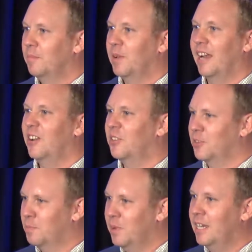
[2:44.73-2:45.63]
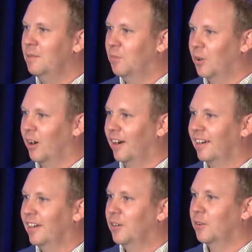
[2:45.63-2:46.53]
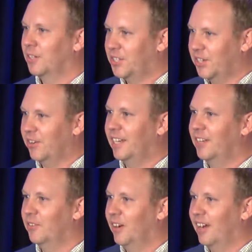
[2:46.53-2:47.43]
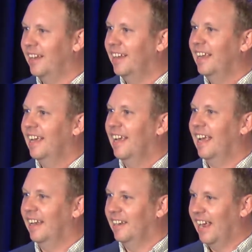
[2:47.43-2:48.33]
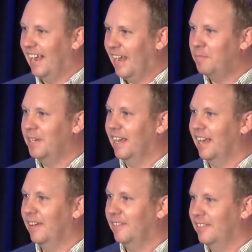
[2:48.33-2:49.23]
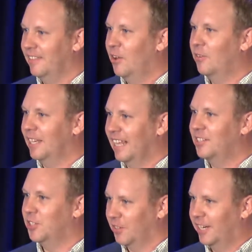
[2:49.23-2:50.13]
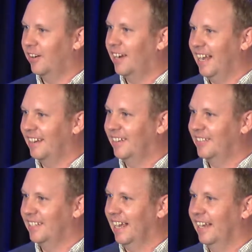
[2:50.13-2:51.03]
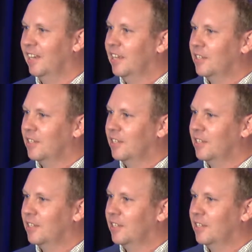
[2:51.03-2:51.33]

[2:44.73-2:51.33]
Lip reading: but I know there's many more who are cheering you on and happy to knowing that you're here at ECHO today.